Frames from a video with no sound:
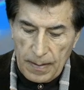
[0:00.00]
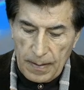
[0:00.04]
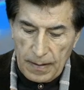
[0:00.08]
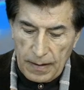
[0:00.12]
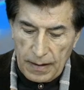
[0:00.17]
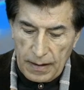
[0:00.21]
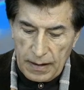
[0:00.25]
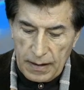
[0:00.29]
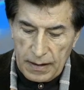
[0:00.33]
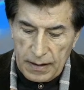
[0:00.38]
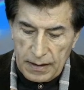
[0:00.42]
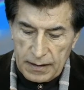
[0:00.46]

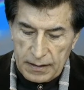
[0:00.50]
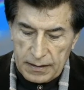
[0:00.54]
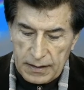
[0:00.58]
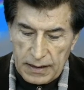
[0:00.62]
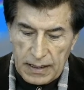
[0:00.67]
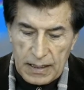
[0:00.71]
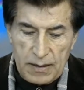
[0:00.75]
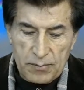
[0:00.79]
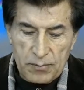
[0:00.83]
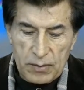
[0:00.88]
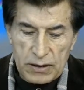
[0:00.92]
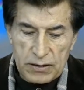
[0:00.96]
uh,
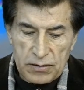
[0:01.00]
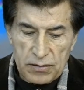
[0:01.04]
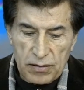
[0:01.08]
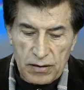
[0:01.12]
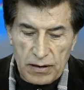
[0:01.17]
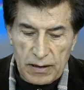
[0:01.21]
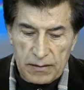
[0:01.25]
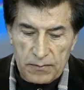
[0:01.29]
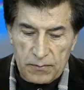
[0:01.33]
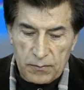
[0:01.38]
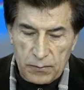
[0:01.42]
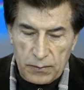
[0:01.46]
came a
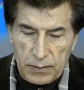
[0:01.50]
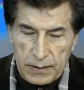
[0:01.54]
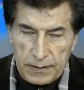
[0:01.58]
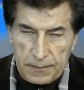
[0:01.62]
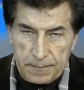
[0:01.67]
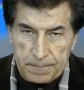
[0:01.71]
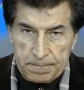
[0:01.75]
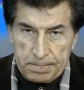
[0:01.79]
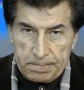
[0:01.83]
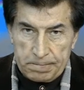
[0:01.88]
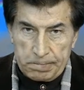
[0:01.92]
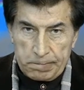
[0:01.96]
time when
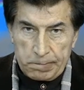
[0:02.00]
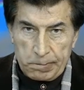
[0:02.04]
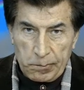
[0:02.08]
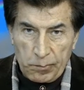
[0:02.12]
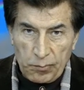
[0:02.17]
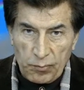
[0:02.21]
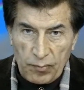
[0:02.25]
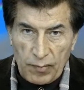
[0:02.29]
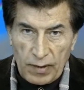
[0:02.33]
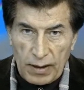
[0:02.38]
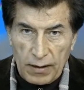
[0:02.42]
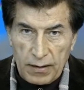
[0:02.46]

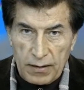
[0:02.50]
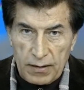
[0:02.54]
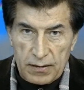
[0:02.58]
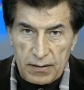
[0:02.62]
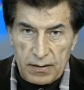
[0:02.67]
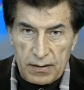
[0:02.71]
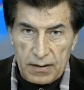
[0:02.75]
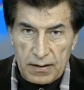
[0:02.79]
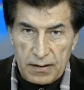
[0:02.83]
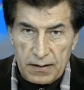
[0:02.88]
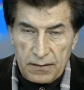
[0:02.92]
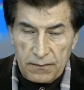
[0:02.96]

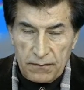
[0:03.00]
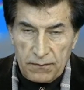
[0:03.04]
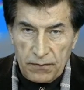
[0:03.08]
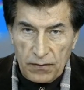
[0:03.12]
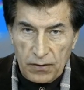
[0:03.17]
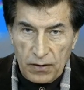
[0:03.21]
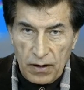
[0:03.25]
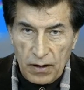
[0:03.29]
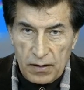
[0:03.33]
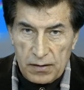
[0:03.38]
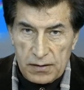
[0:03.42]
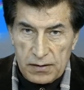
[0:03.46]
the
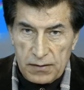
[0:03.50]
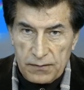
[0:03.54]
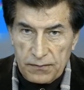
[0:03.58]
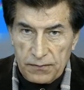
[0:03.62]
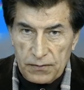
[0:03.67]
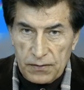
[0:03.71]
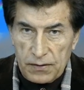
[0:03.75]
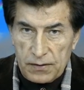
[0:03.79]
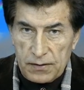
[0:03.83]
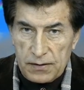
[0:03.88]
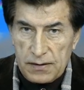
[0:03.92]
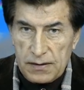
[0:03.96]

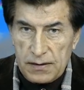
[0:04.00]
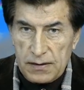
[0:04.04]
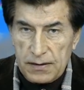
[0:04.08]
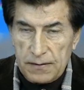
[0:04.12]
philosophers